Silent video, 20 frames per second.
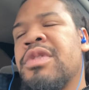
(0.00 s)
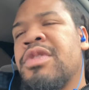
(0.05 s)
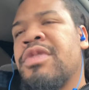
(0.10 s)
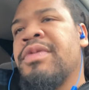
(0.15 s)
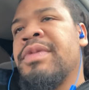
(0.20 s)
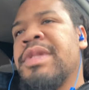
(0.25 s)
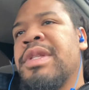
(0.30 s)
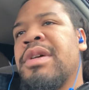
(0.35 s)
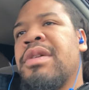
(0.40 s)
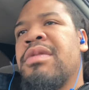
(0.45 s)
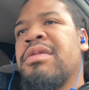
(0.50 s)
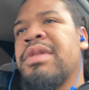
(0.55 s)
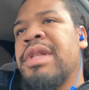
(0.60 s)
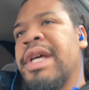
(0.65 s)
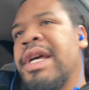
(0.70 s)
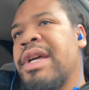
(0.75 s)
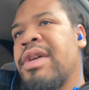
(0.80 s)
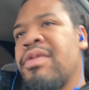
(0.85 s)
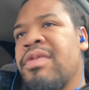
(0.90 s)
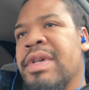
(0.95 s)
do we know
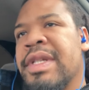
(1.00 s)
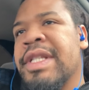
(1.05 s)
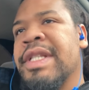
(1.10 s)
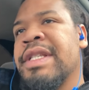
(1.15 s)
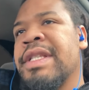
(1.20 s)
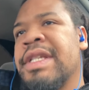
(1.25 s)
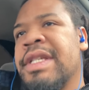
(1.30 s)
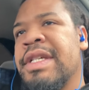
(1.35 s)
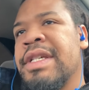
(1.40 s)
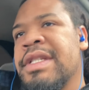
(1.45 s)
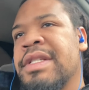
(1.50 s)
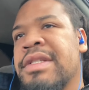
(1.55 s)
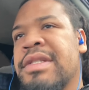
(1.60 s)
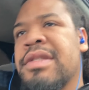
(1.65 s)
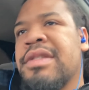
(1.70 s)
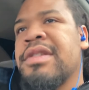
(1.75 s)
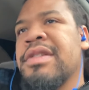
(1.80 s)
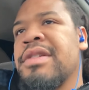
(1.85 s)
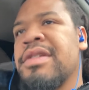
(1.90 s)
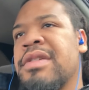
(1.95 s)
like what it is
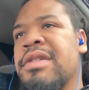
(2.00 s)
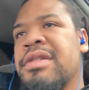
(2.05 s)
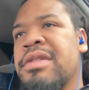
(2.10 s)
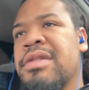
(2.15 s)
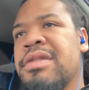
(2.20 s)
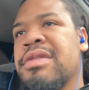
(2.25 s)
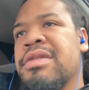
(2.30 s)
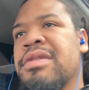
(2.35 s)
to